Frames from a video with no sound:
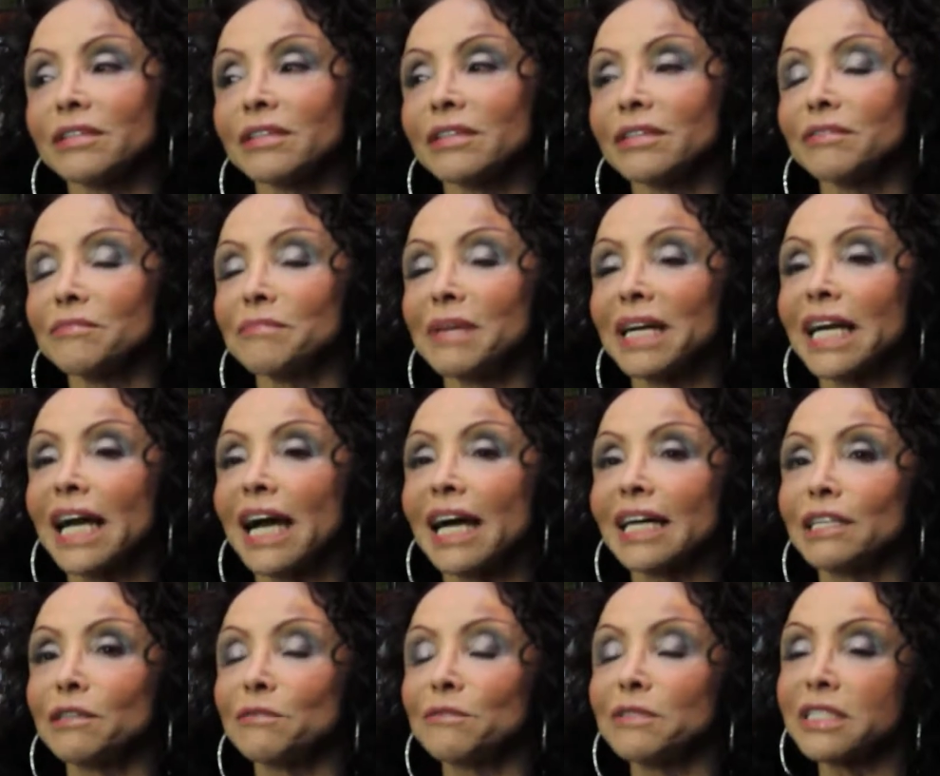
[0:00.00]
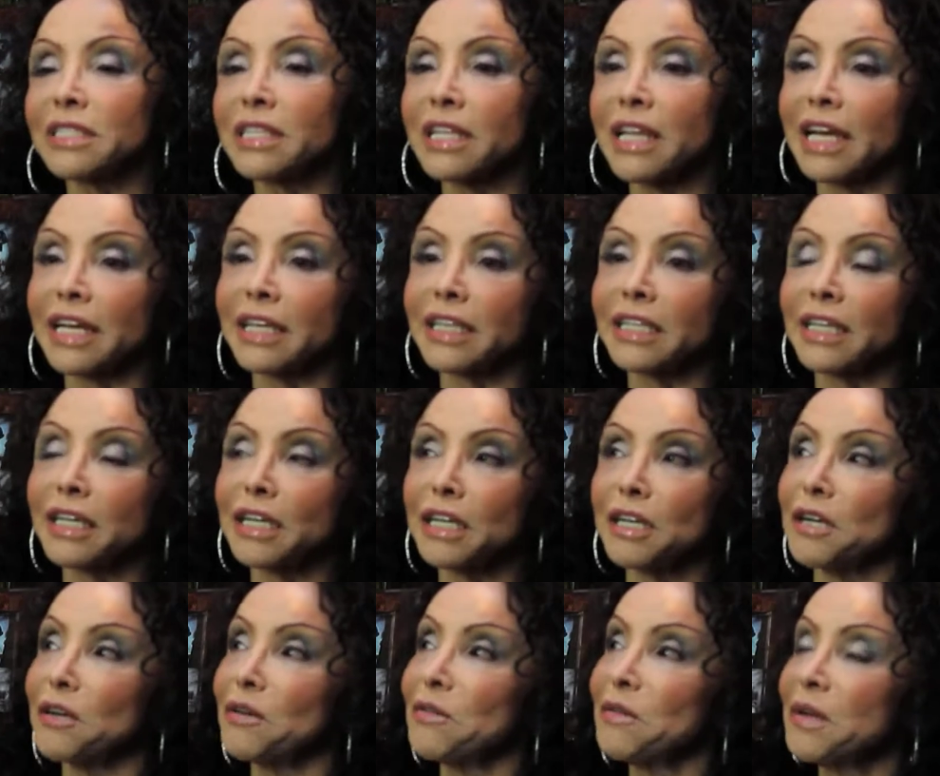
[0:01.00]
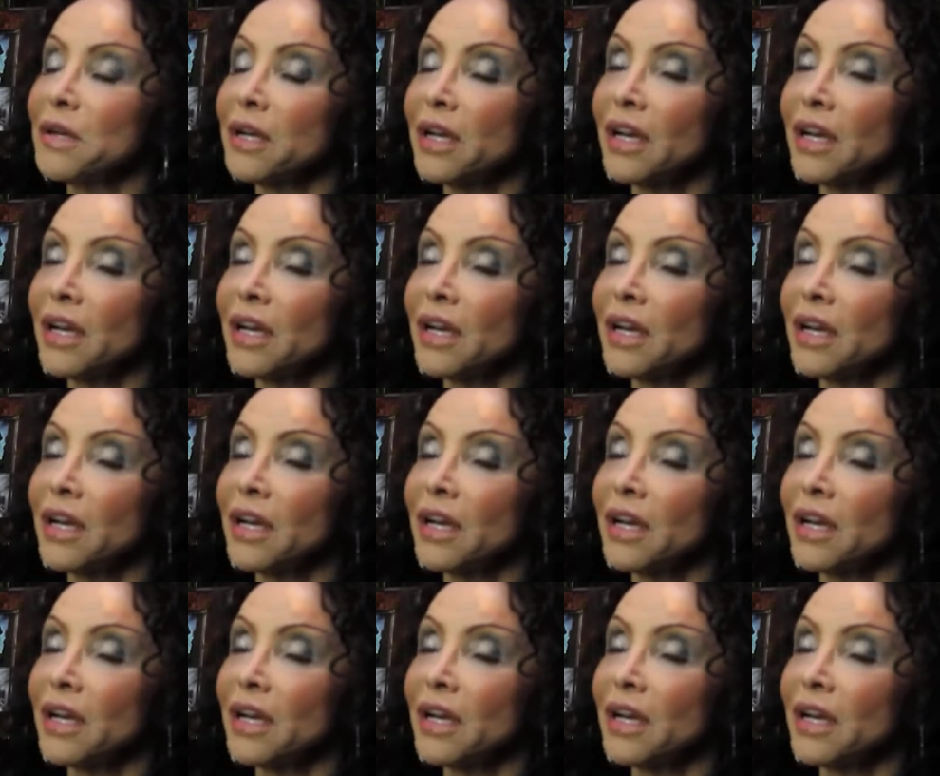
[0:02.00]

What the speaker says: oh my God, it was like a